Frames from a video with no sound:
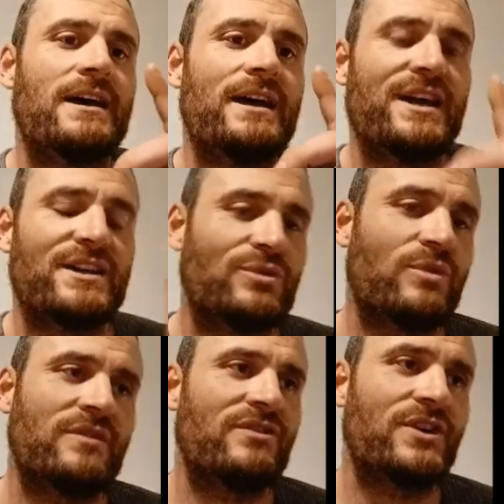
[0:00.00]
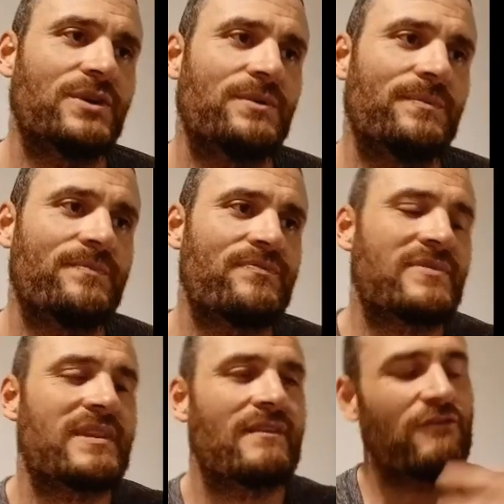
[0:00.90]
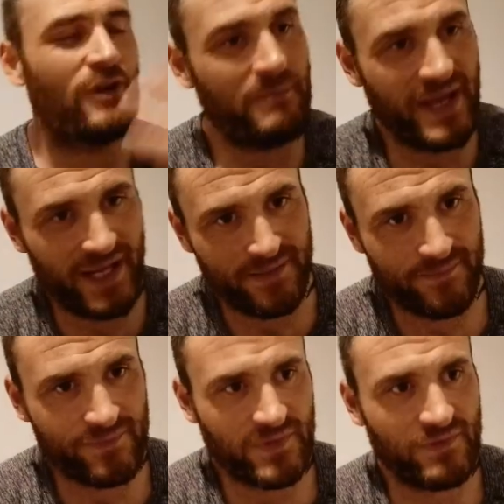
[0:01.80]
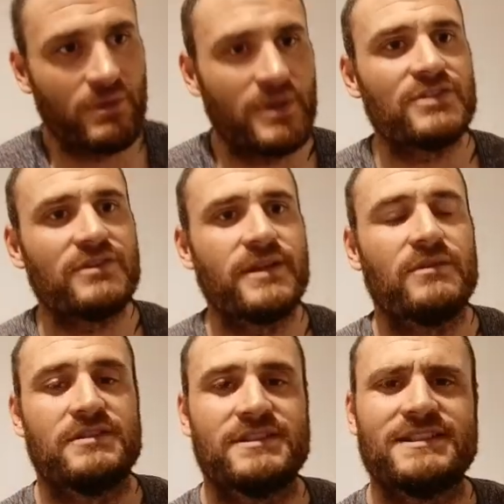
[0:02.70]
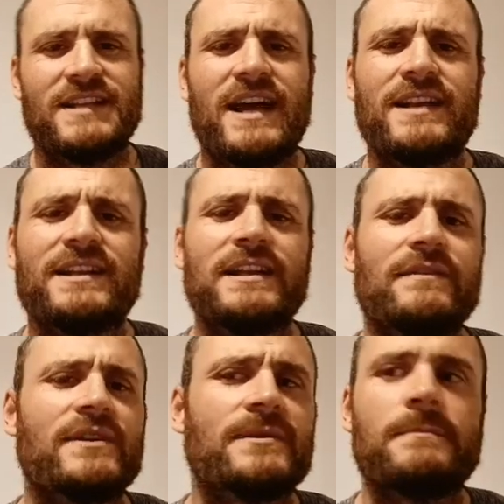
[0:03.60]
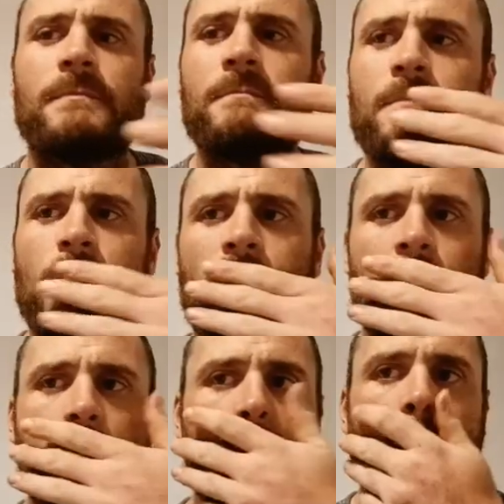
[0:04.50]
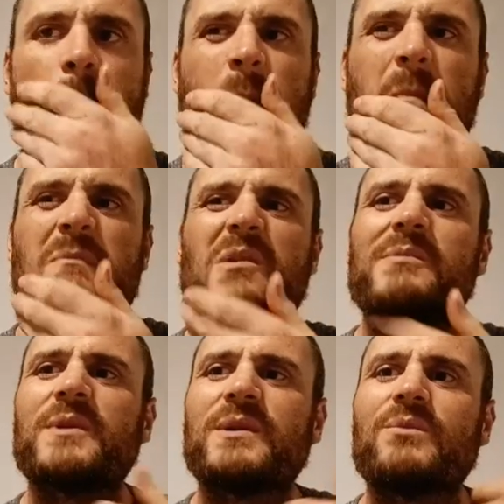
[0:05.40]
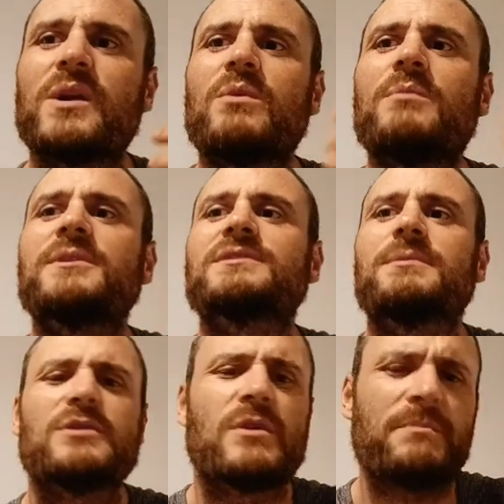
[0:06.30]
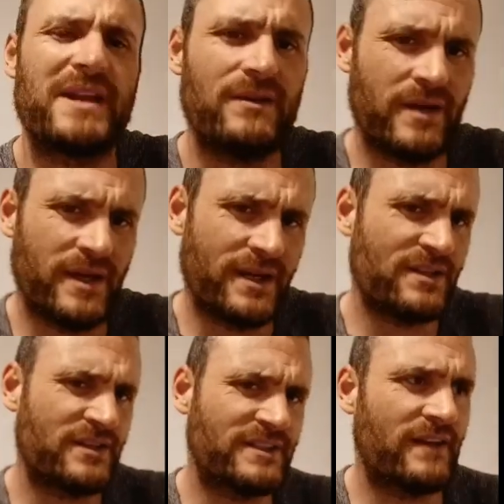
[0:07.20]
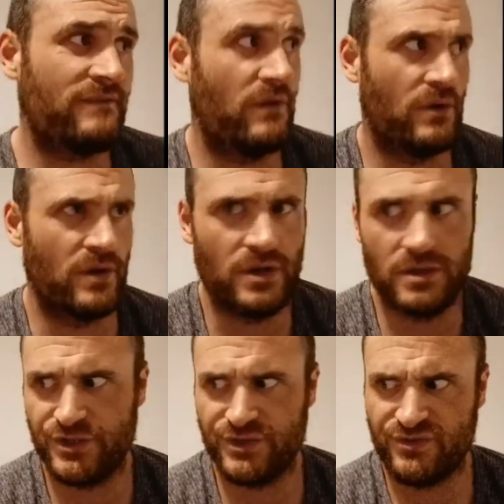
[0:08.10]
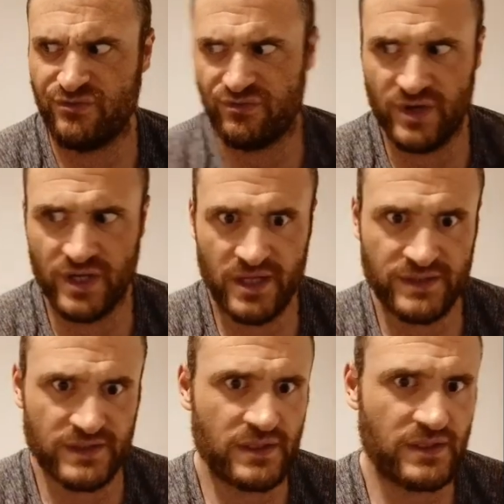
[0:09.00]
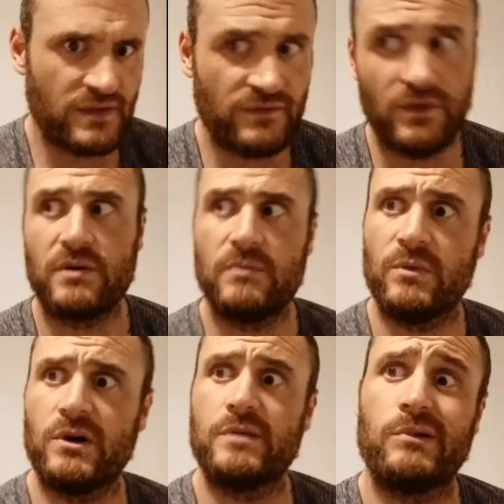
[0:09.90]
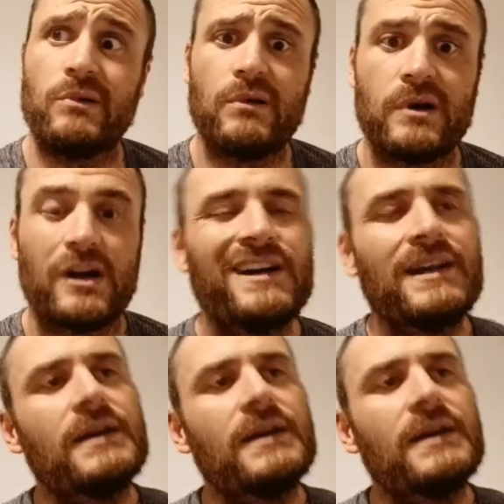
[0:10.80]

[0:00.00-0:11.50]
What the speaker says: Here's one for you. For men, if you want to try and understand even when a woman is coming to her period and you're saying, fucking hell, she's crazy. Fucking bipolar.